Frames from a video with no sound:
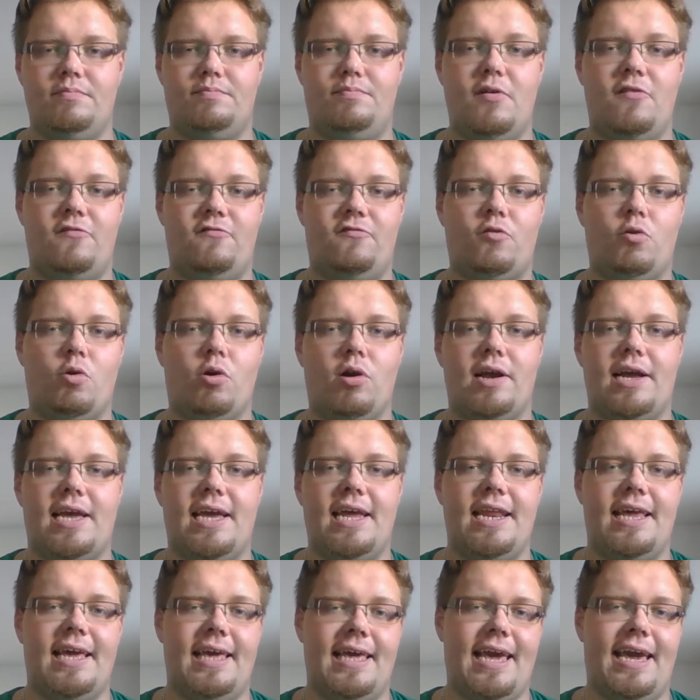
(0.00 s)
before it
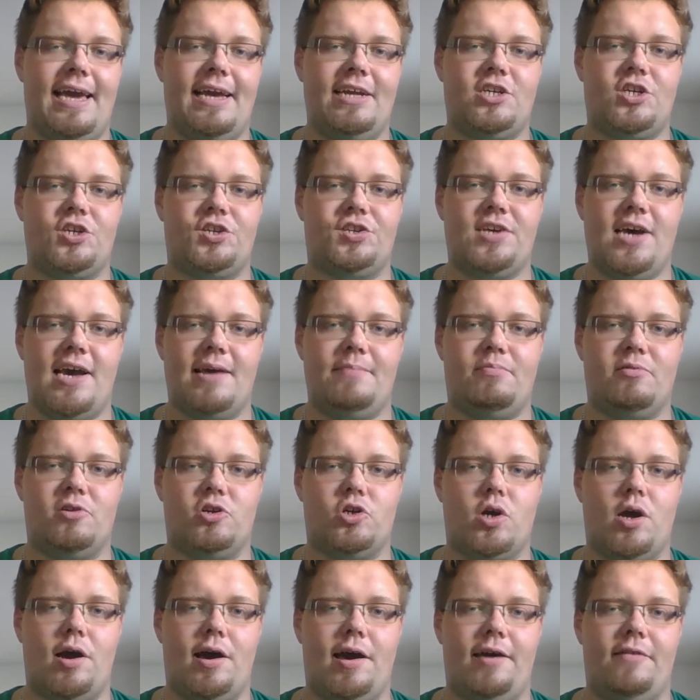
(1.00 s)
can engage its
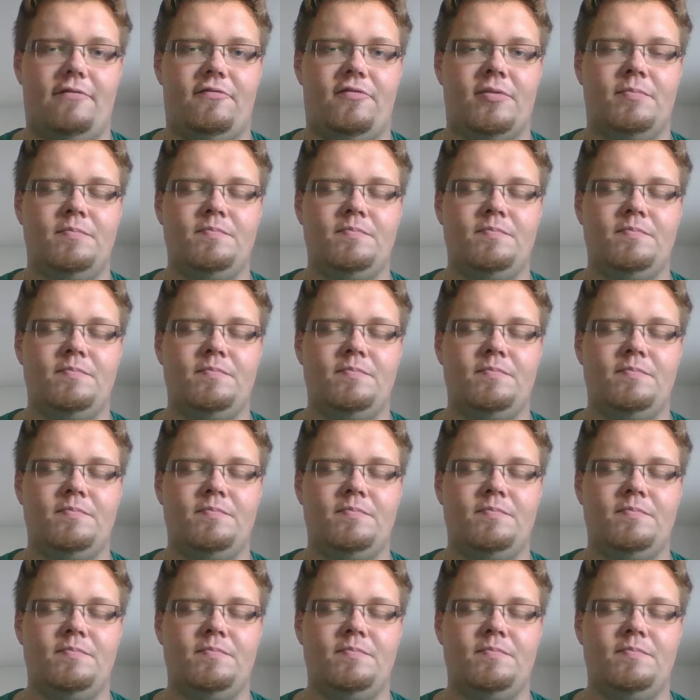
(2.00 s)
hyperdrive.